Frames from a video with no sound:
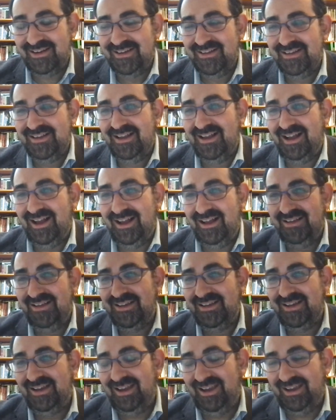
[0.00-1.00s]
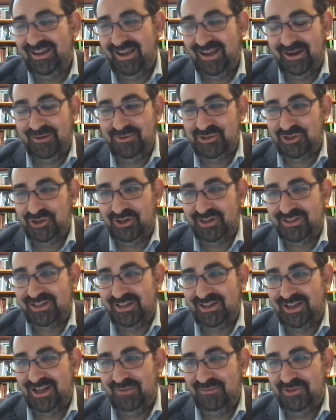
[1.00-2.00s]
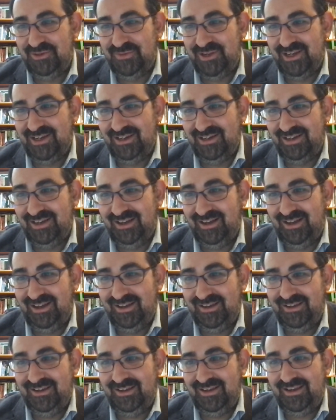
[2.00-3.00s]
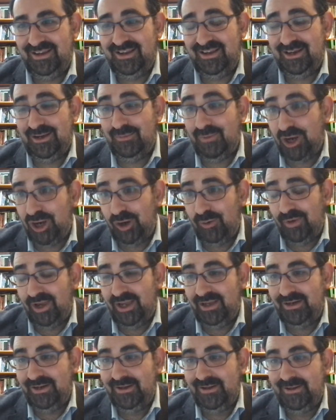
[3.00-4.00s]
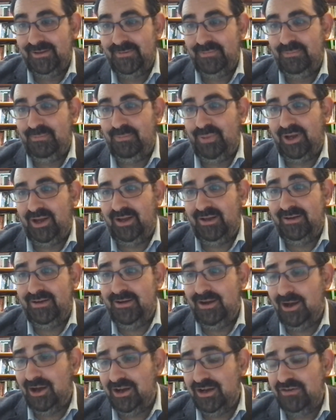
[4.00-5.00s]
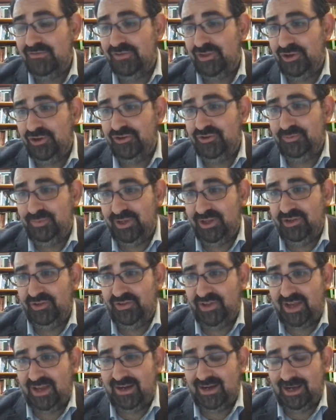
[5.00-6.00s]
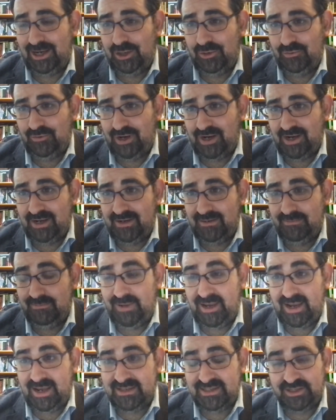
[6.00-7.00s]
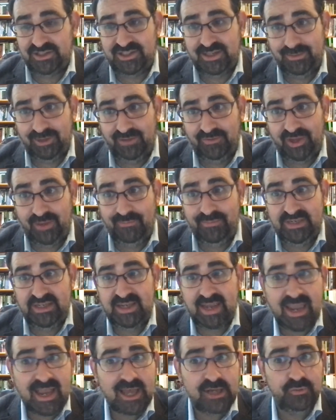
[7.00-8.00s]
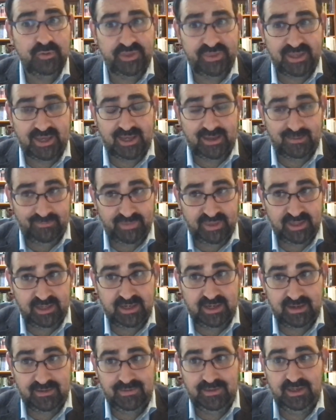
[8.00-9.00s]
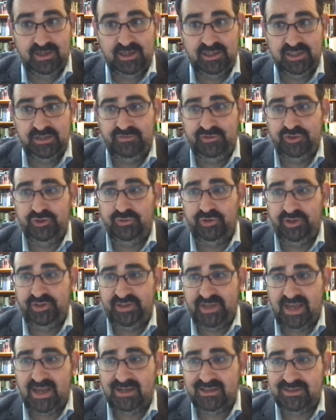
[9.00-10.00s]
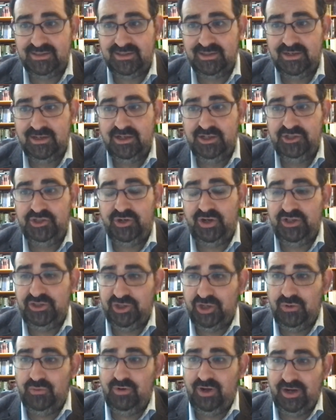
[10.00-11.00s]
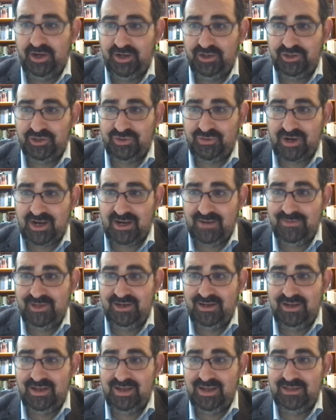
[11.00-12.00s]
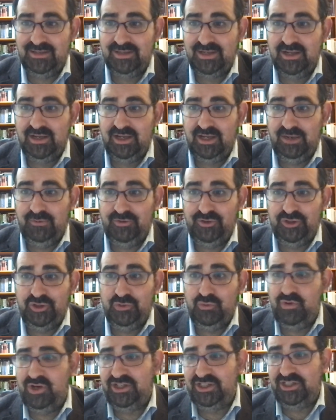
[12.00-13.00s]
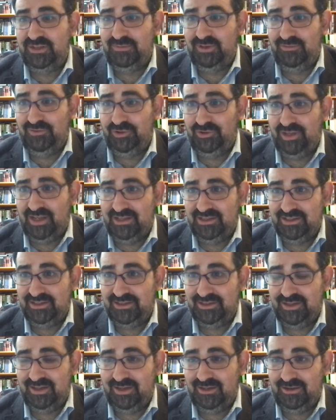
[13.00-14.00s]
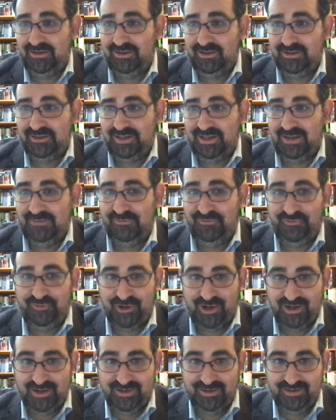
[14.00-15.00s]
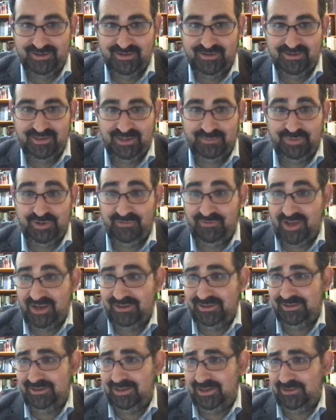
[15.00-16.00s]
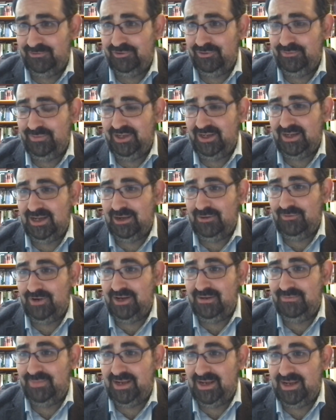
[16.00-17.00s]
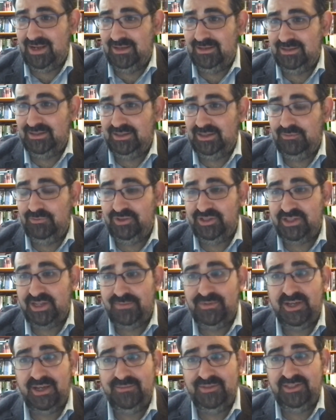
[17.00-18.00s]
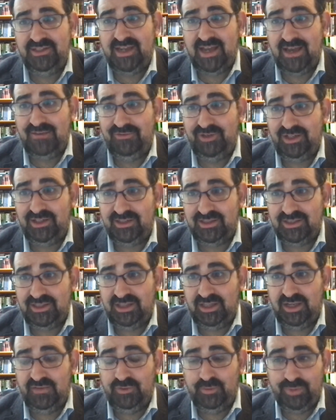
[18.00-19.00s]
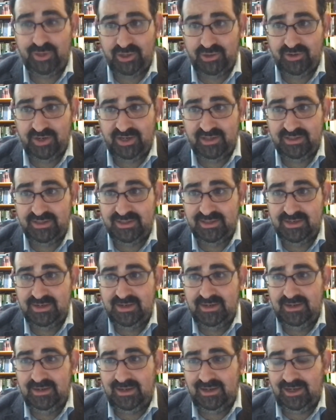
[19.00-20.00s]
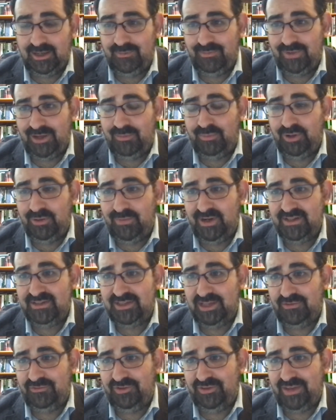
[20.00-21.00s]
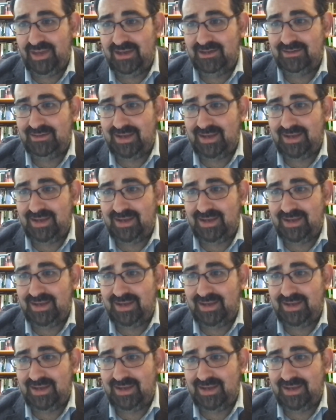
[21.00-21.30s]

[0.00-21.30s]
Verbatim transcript: you know, uh, and, and, I'm sure it's going to come to me uh, in, in, a moment. But none of those bills had outright bans. Now, some of them began with them in the individual text. So I don't want to describe it as it was the wisdom of the legislators up front that prevented there from being outright bans. It was sometimes the advocacy of opponents and I'll, I'll put myself in